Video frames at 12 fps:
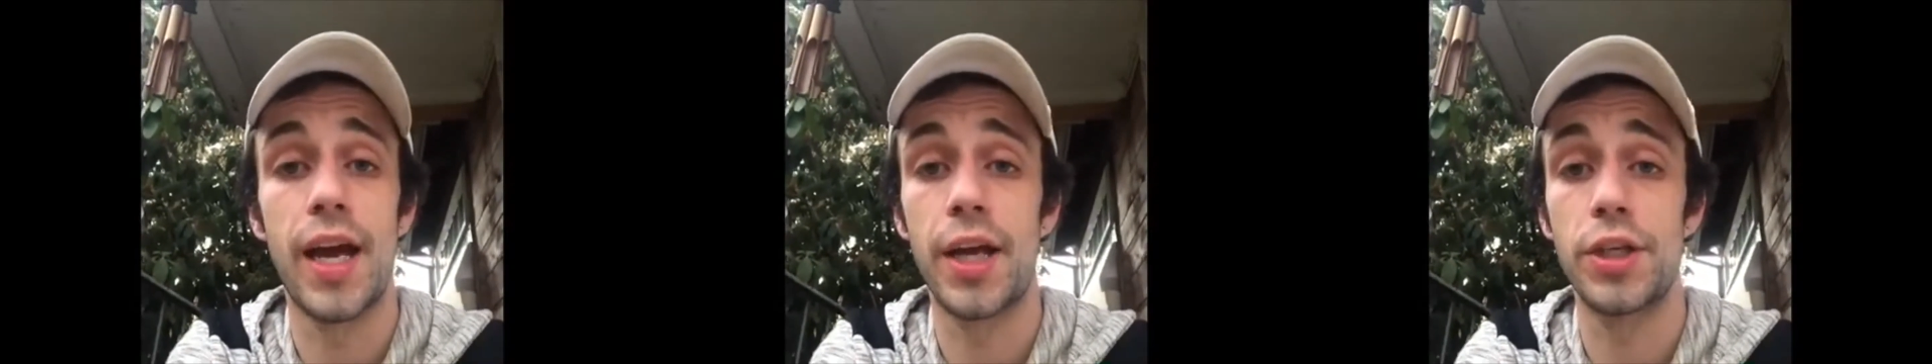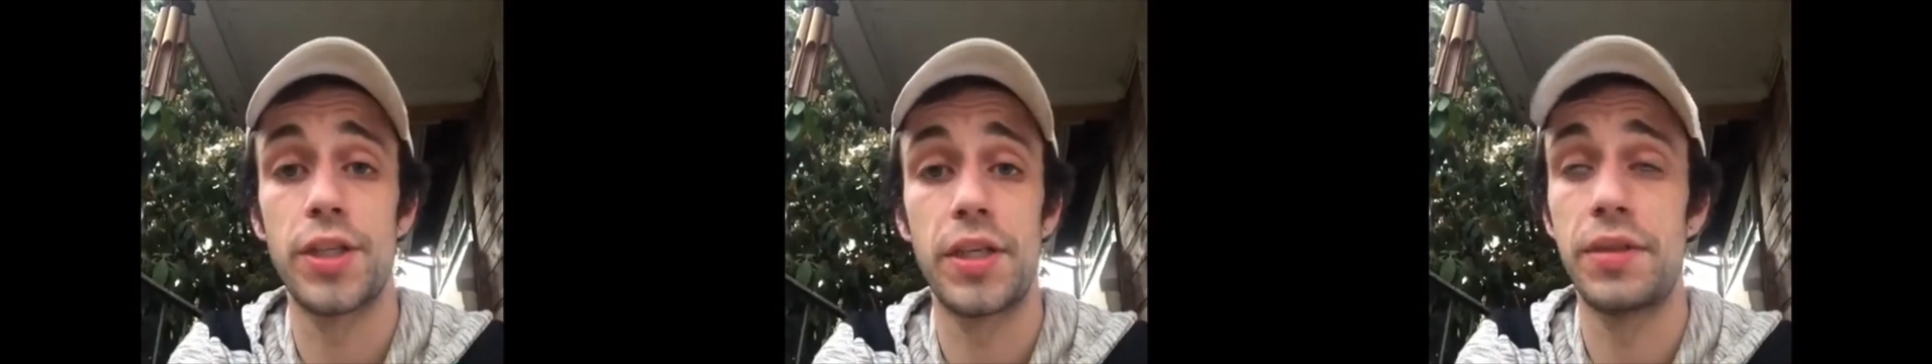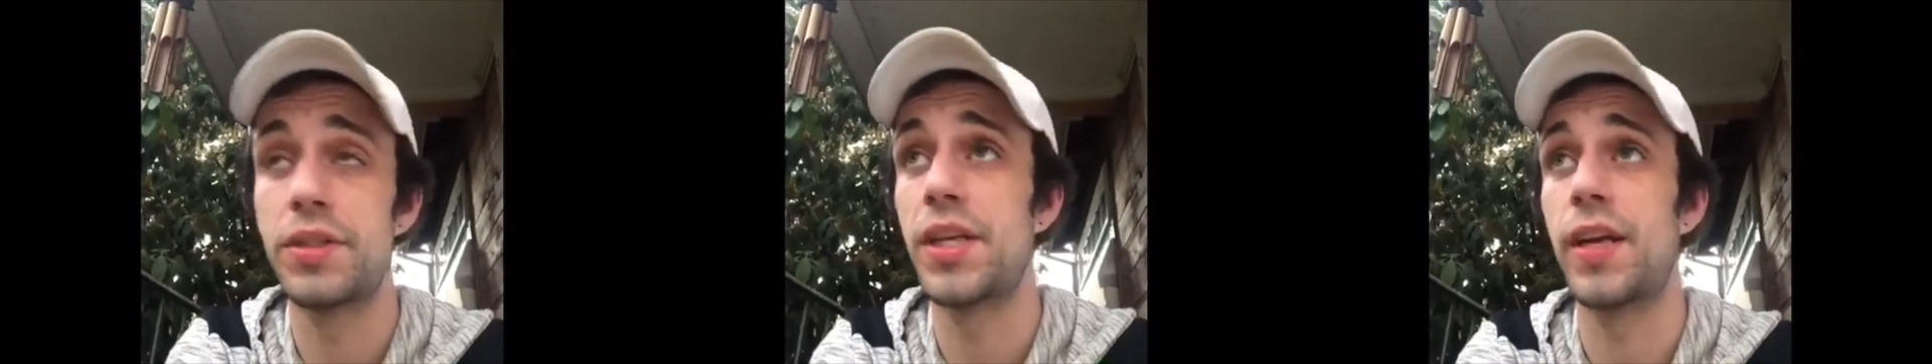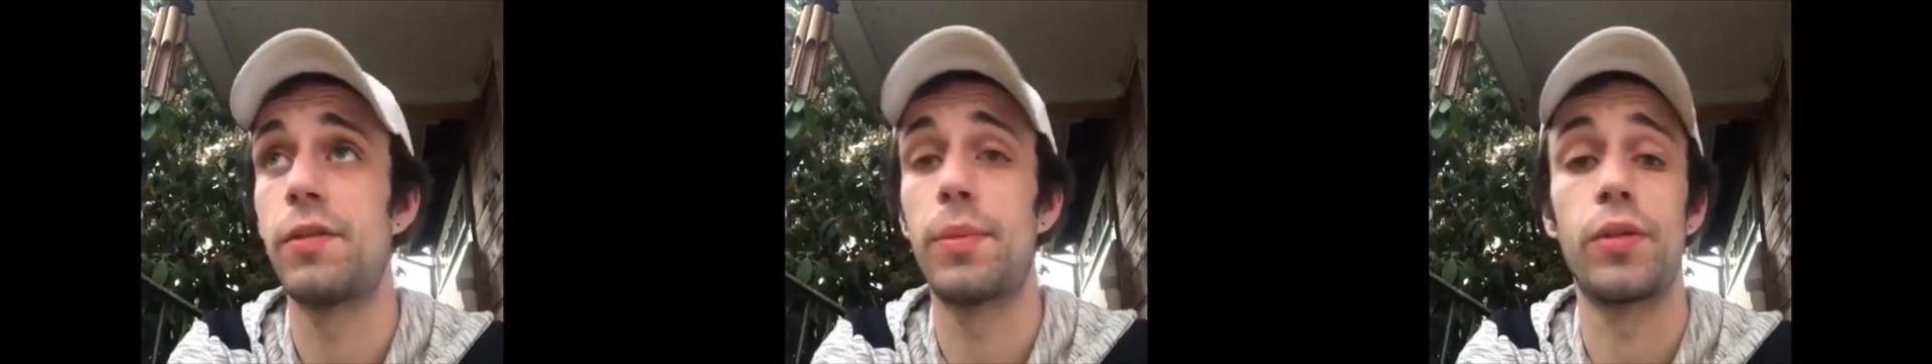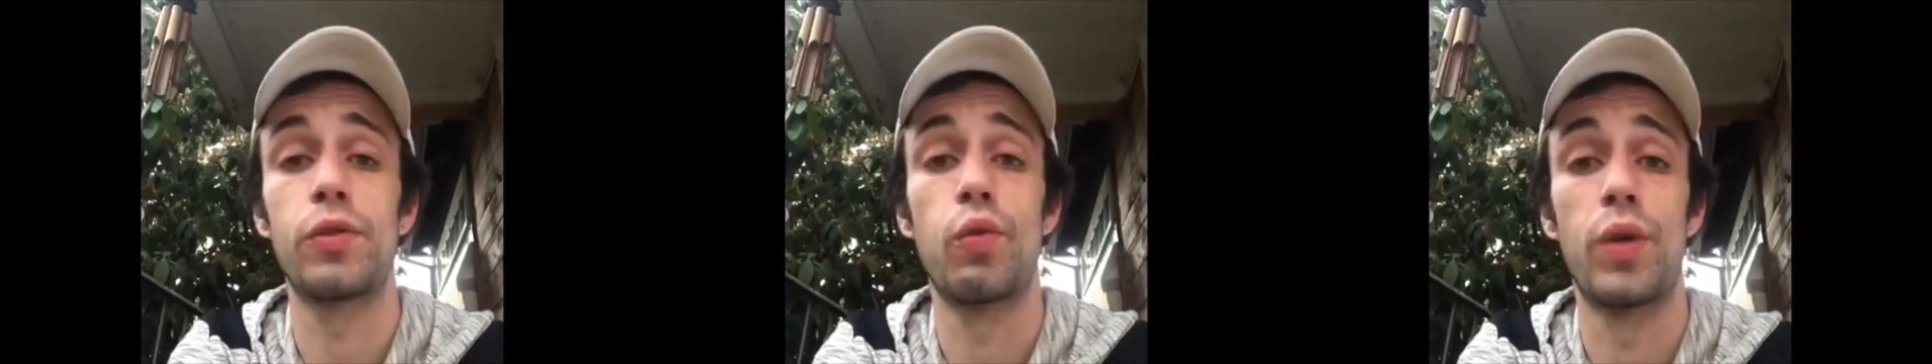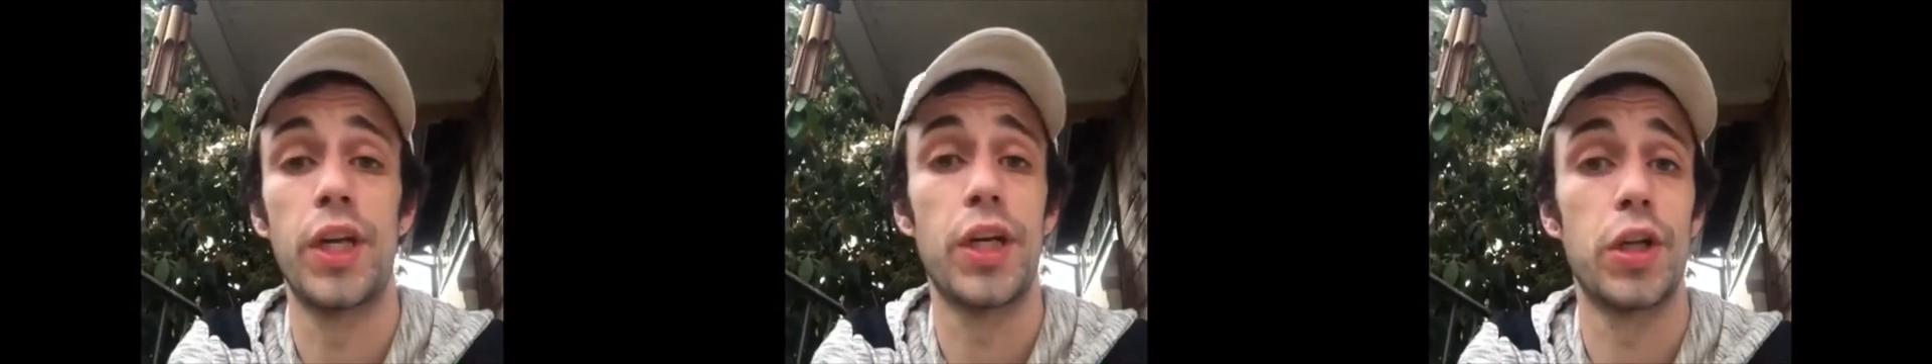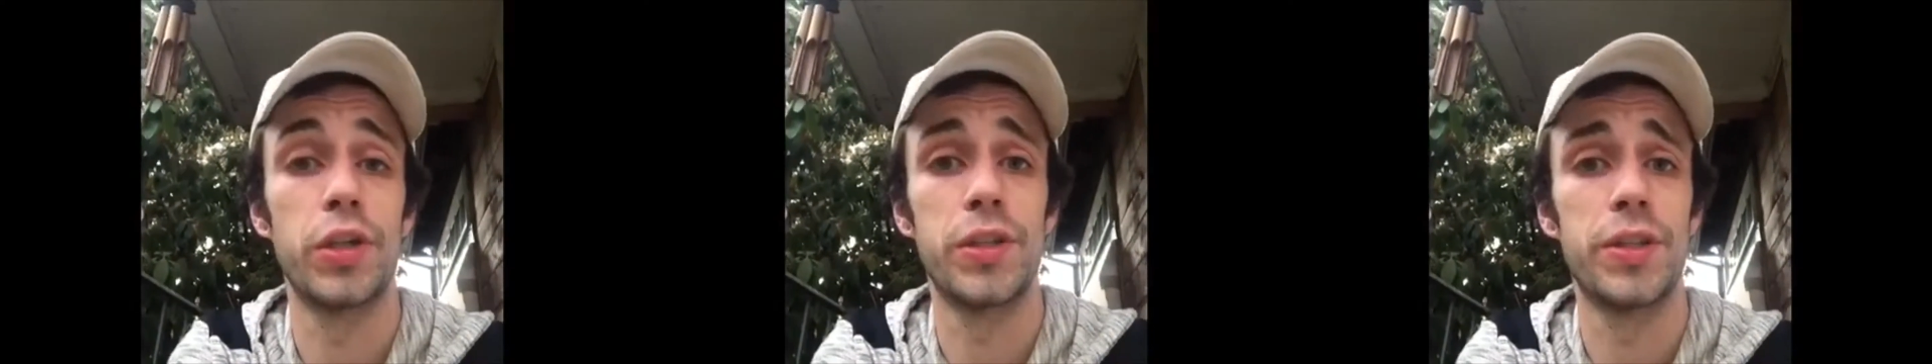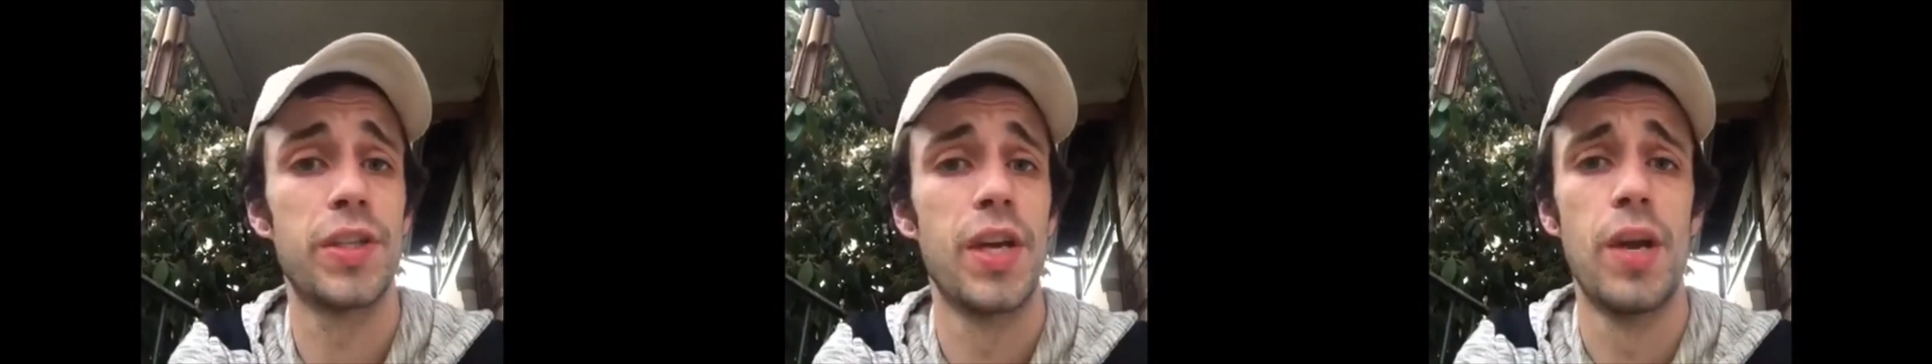I actually saved about
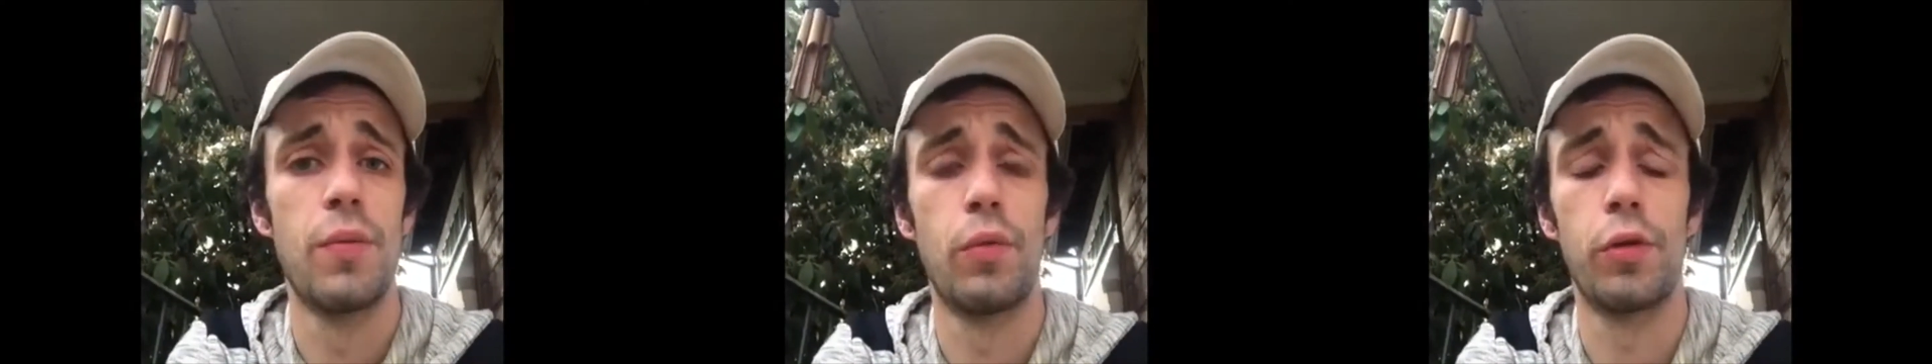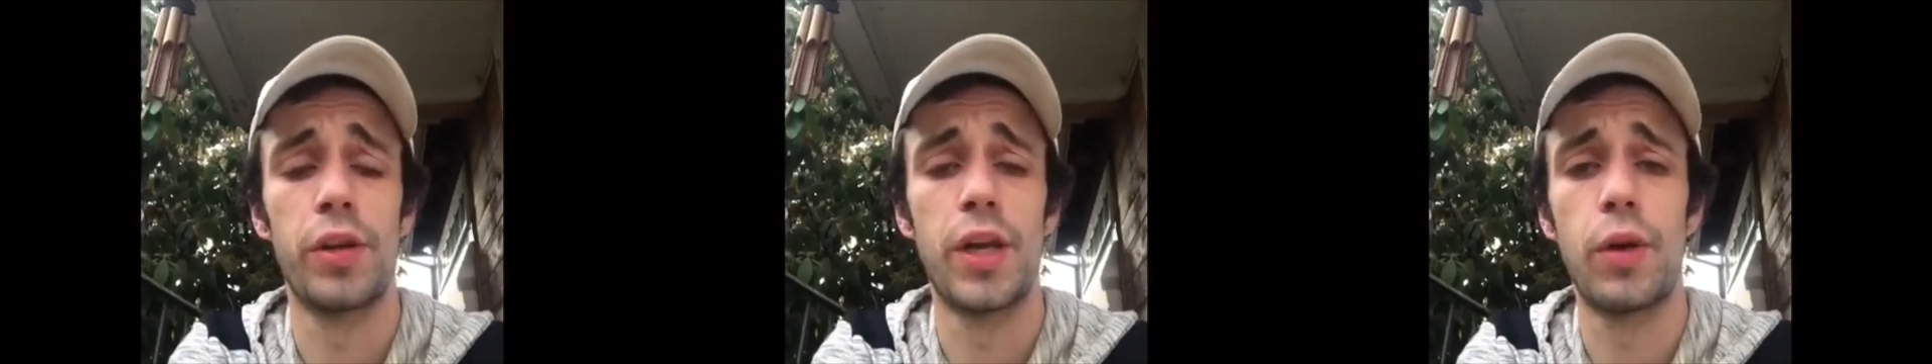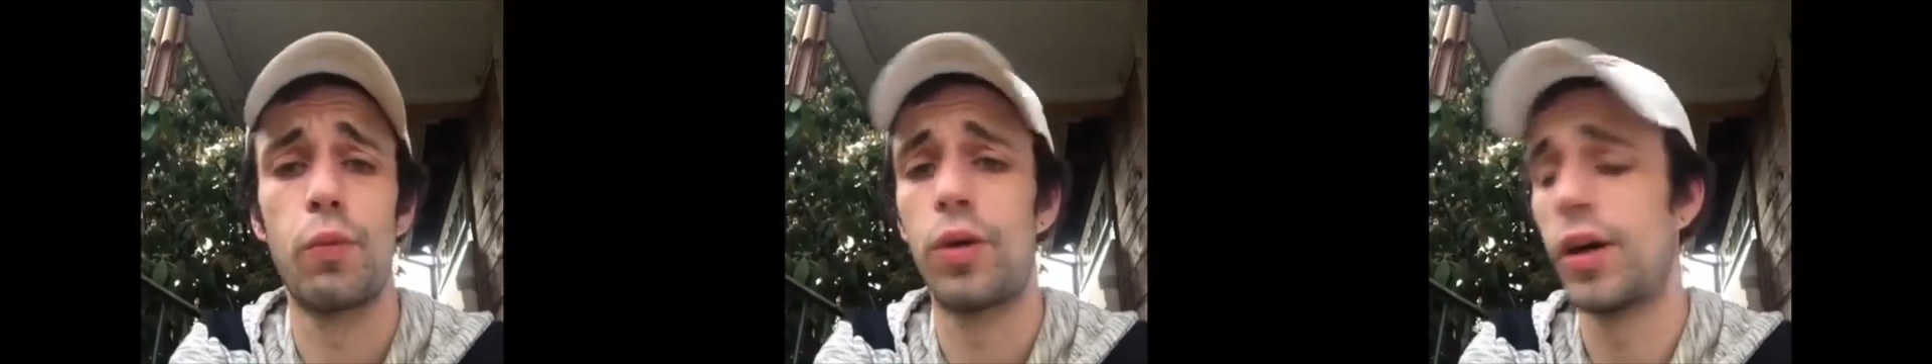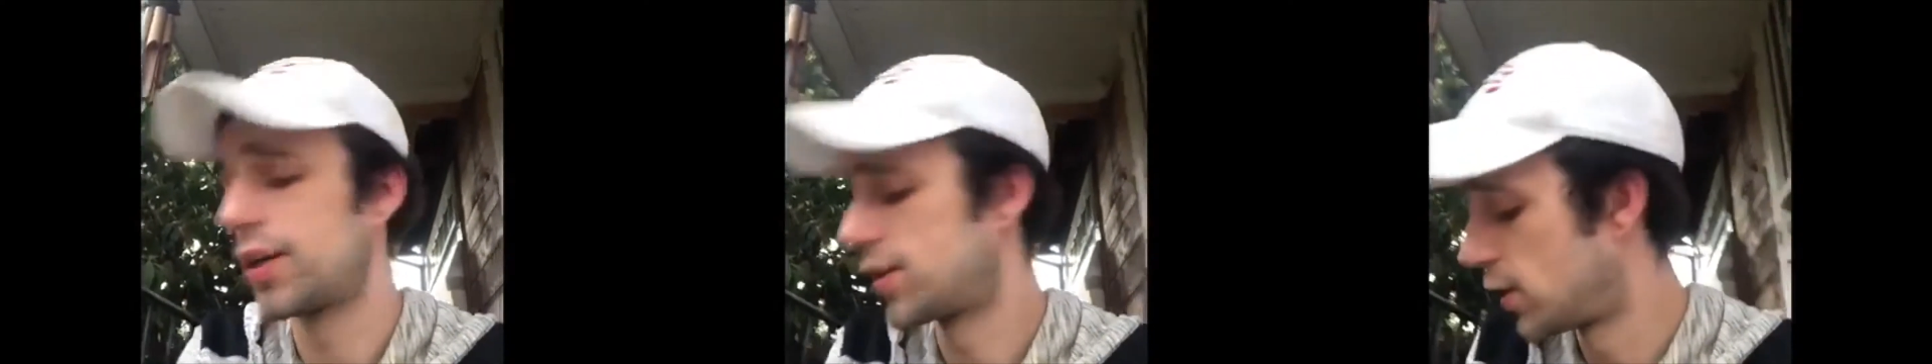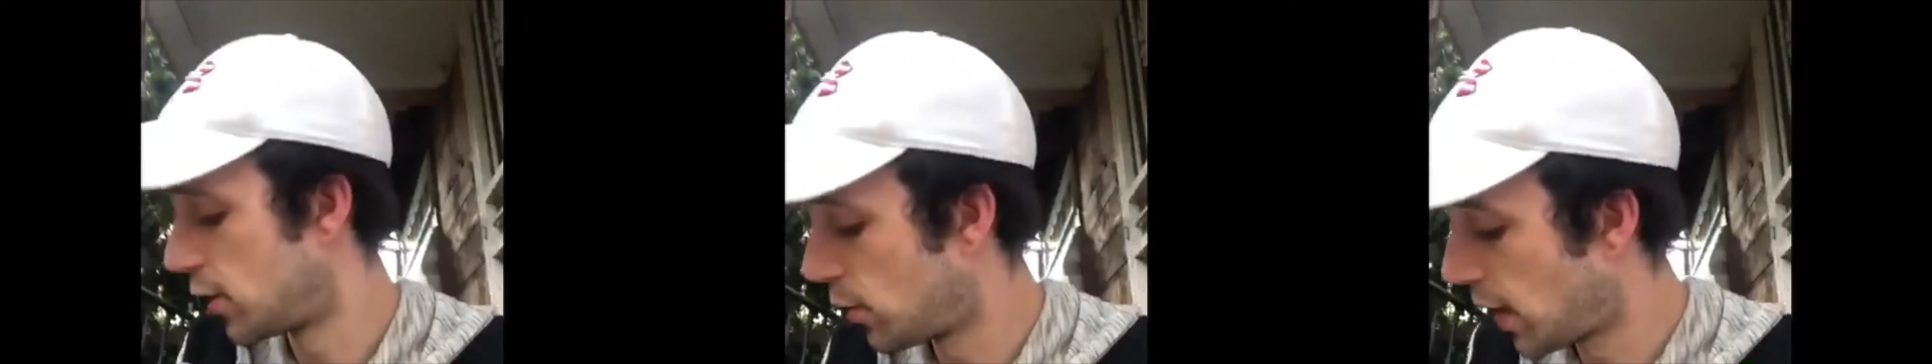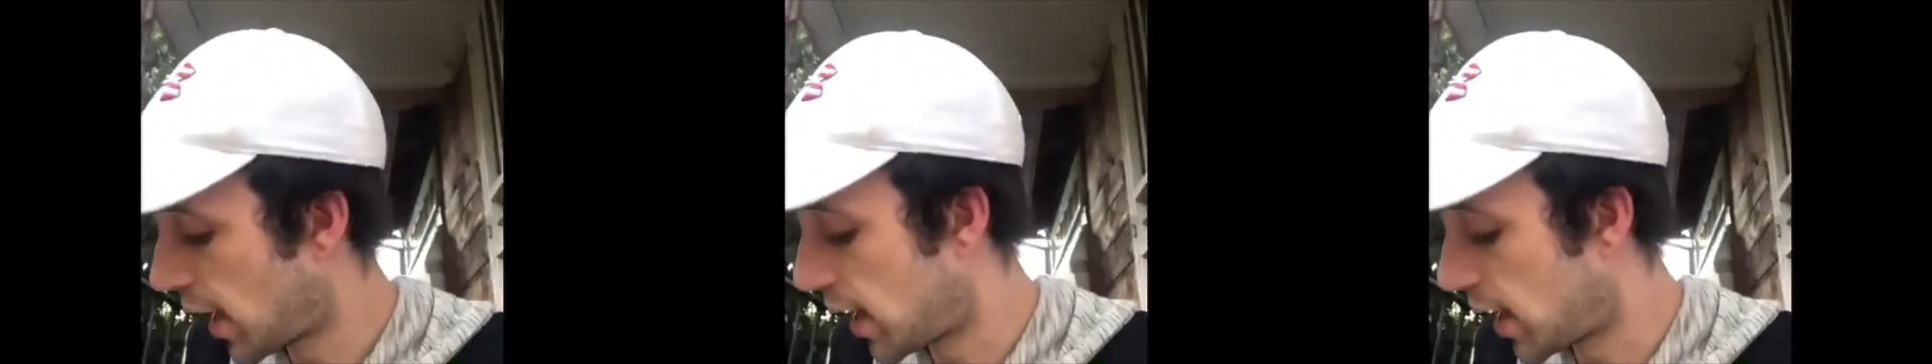$20 more than I wanted to,